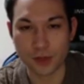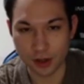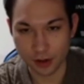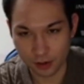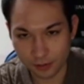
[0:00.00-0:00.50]

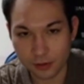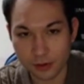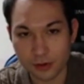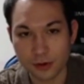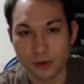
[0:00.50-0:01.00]
Okay.
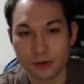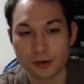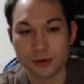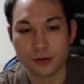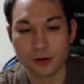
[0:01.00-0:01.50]

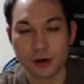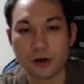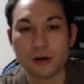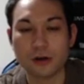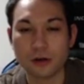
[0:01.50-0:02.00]

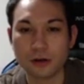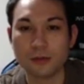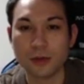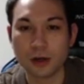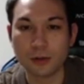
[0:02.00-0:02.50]

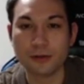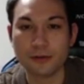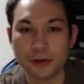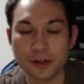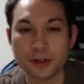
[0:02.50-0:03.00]
White
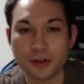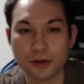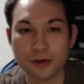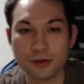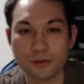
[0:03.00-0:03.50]
finished the
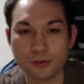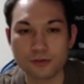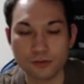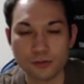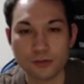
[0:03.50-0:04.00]
ko.
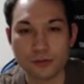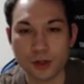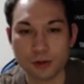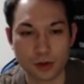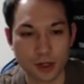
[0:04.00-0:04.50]

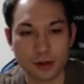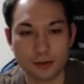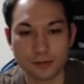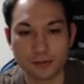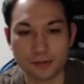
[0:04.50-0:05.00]
Okay.